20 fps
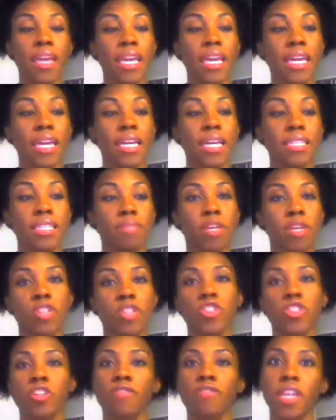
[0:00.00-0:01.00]
and I'm not
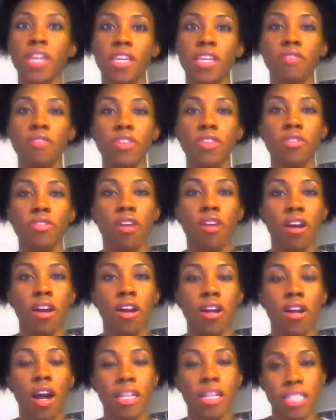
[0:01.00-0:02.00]
sure if any of you
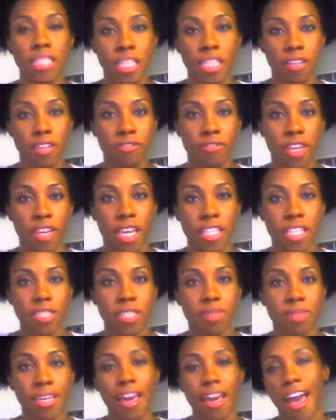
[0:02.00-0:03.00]
are Aaliyah
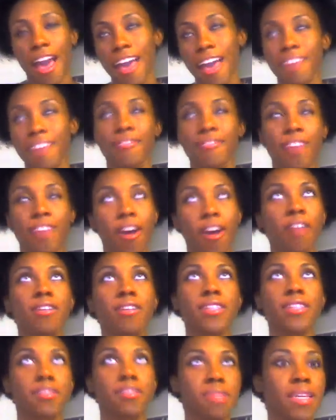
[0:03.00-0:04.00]
fans, but I've
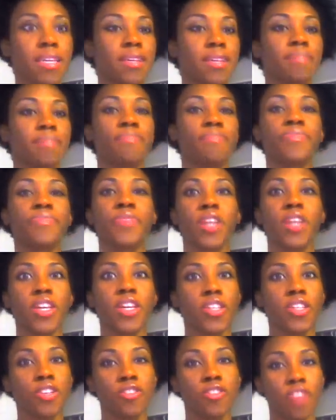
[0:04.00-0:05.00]
always been
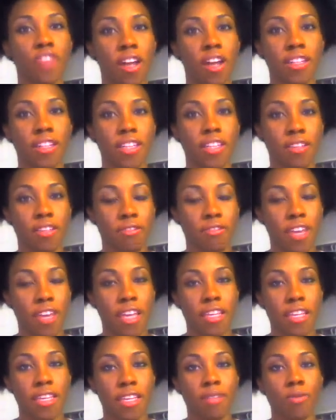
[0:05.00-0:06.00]
a huge Aaliyah fan
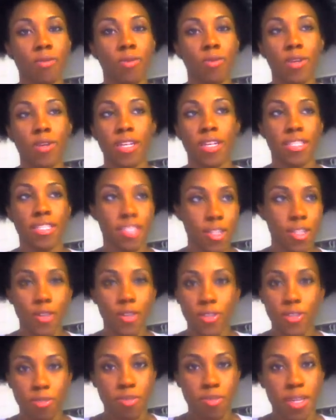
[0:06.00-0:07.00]
and will
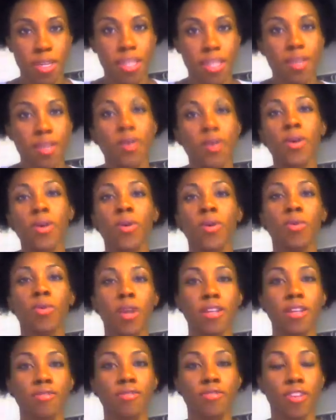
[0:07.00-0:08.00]
continue to be
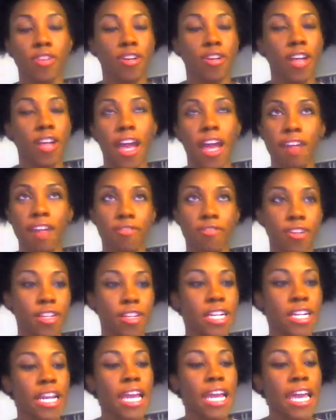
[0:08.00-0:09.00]
one
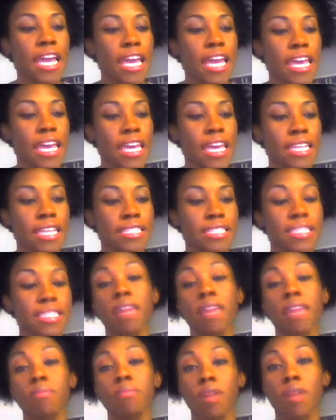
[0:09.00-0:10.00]
forever. And
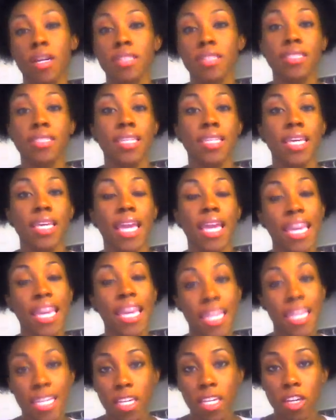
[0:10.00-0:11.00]
today marks the
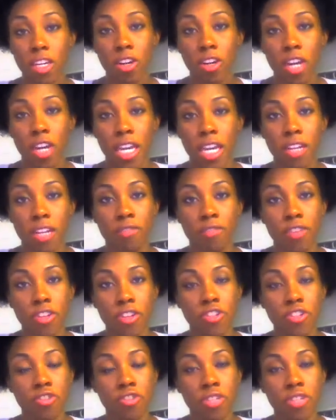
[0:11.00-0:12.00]
eight year
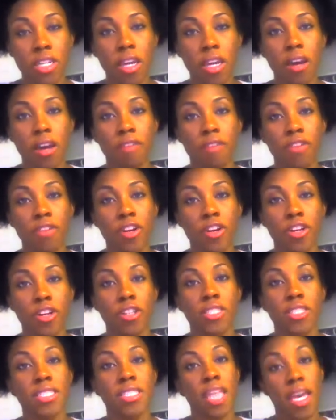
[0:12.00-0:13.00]
anniversary of
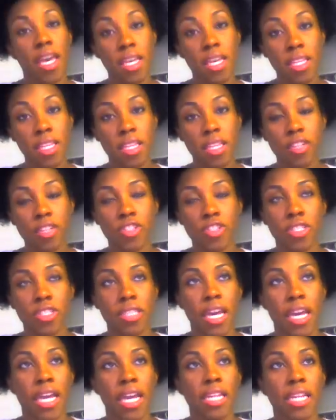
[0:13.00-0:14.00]
her death. She
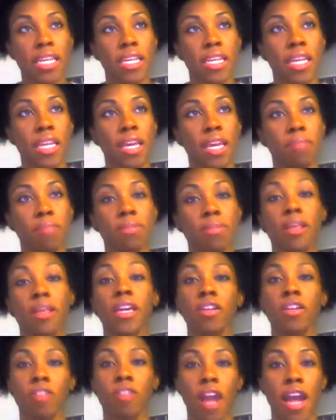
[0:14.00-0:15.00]
died in a
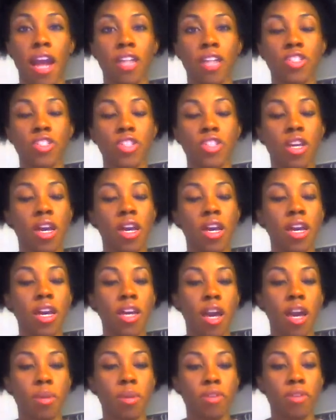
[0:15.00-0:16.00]
plane crash
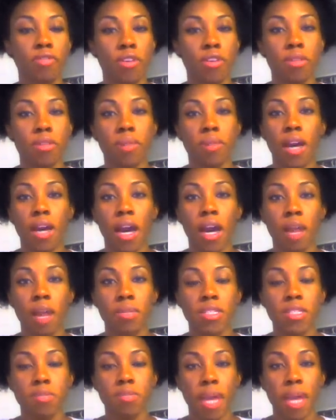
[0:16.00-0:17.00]
coming from the
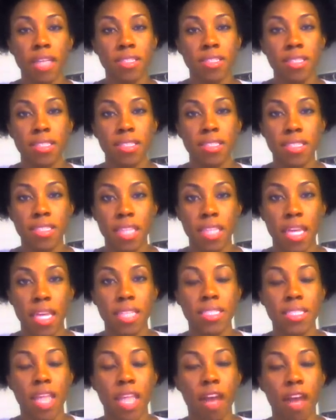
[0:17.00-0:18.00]
Bahamas back to the
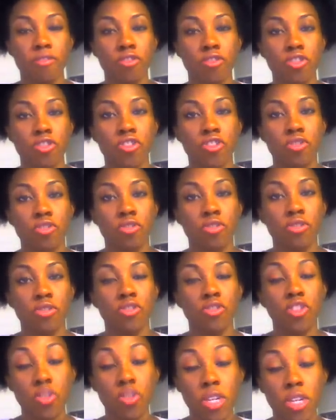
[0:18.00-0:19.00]
States after shoot,
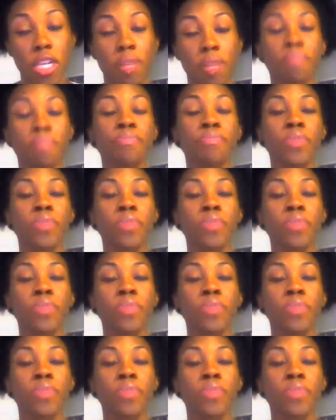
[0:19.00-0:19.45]
shooting